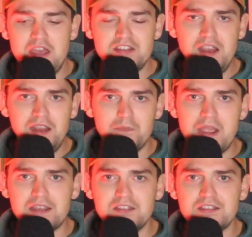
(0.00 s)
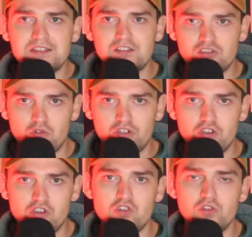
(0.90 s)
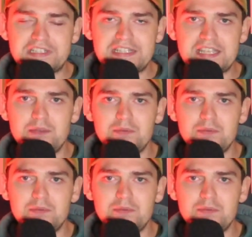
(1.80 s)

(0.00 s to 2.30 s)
Giakoumakis scored two goals in this game.